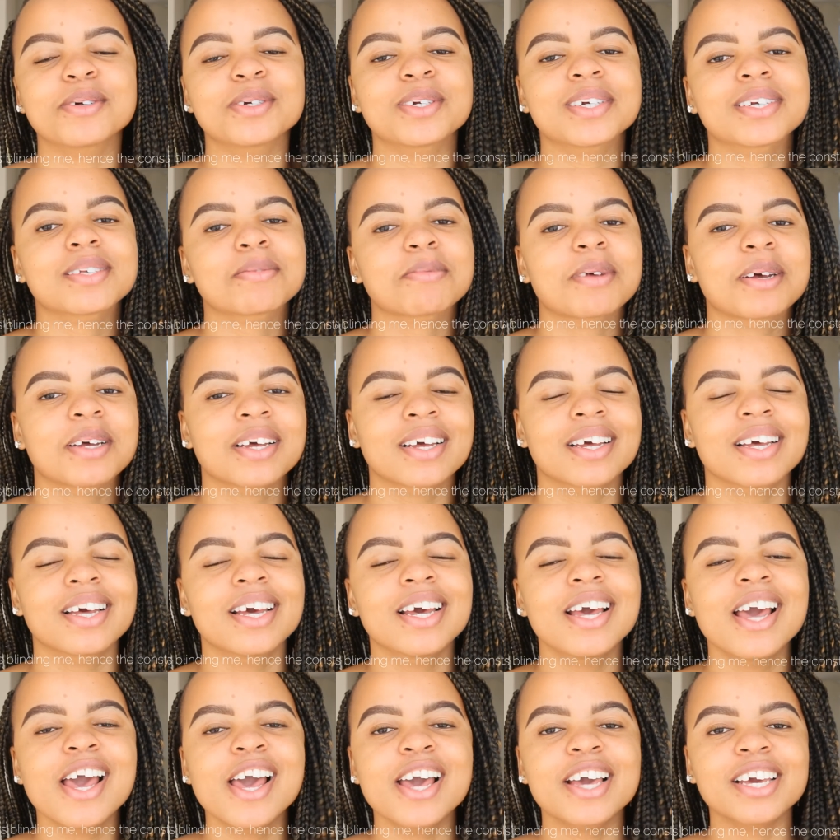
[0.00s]
which was my
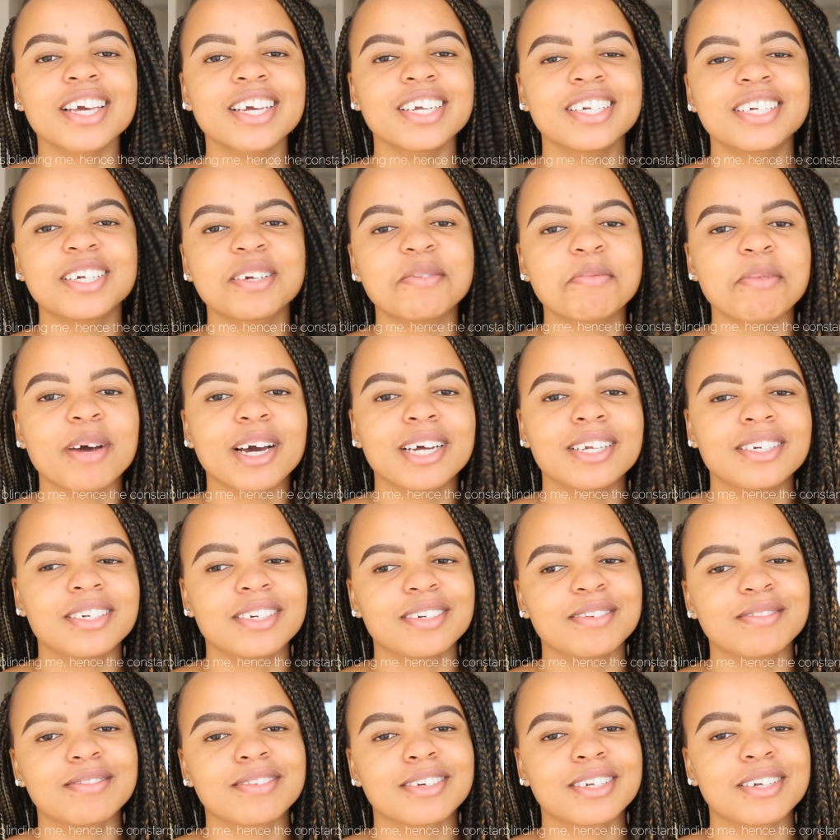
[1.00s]
kitchen pantry
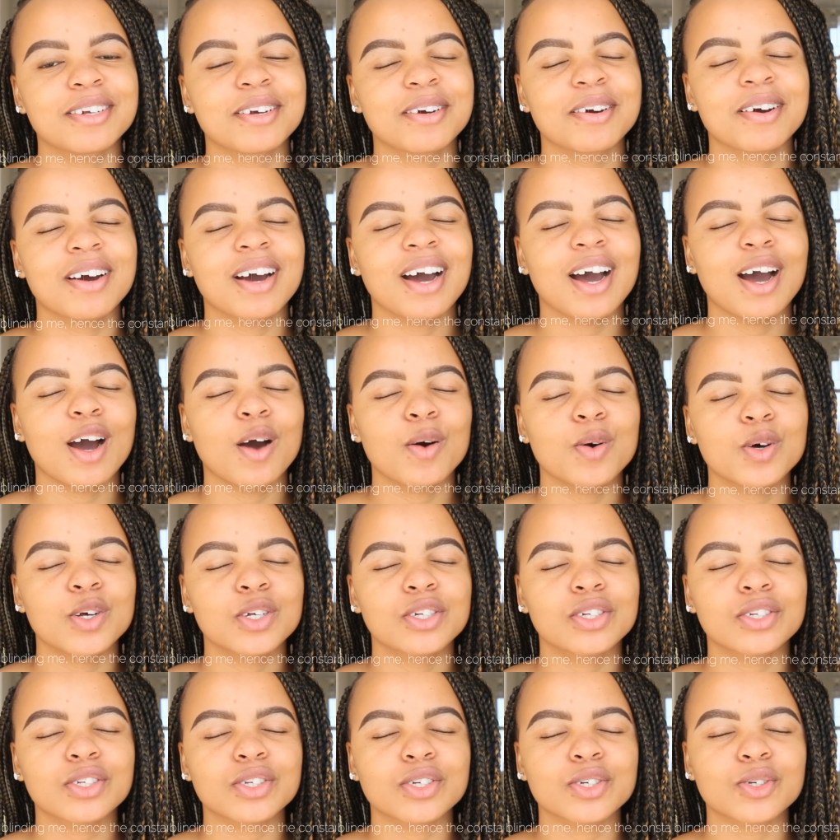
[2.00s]
video, I
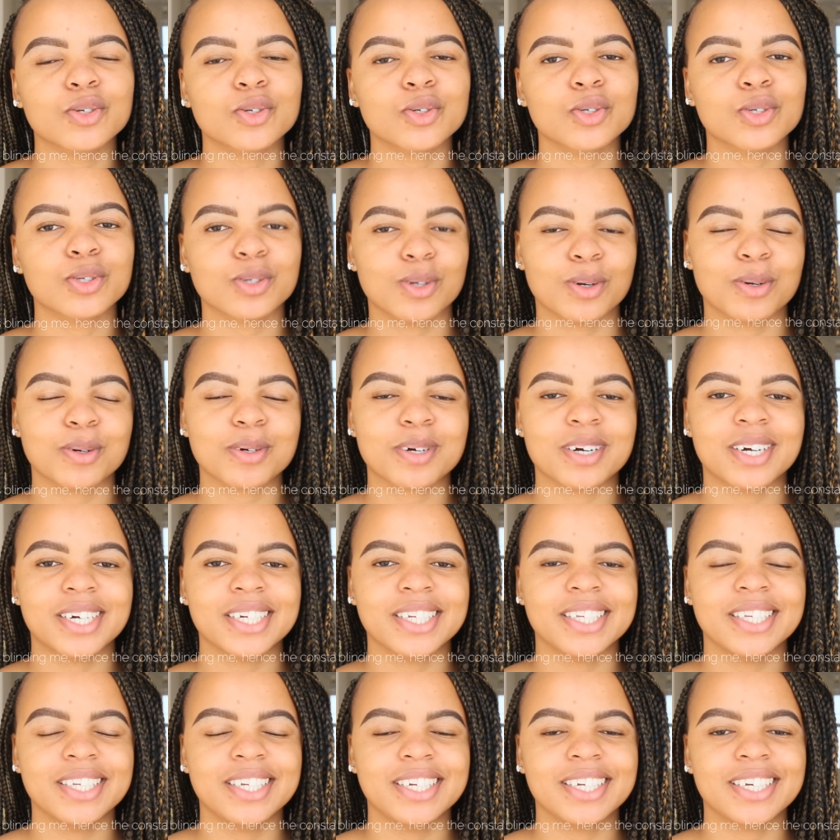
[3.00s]
was so
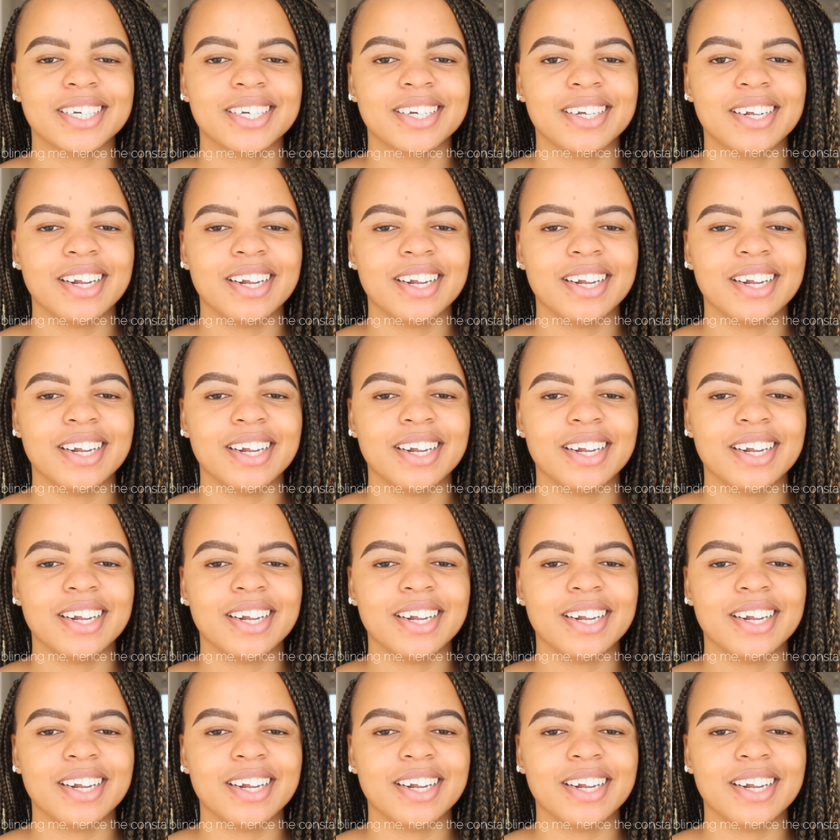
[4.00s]
crusty.